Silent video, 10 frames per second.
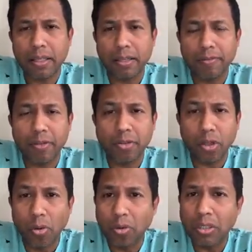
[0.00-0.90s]
If you
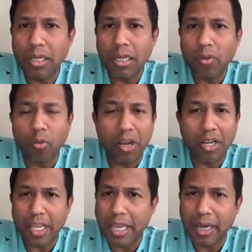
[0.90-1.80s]
don't want
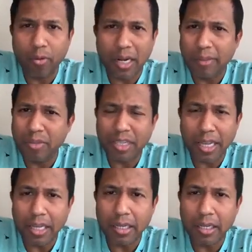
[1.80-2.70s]
to hear what I'm
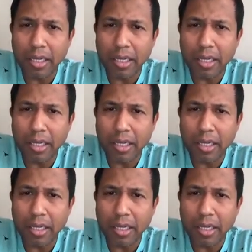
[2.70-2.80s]
saying,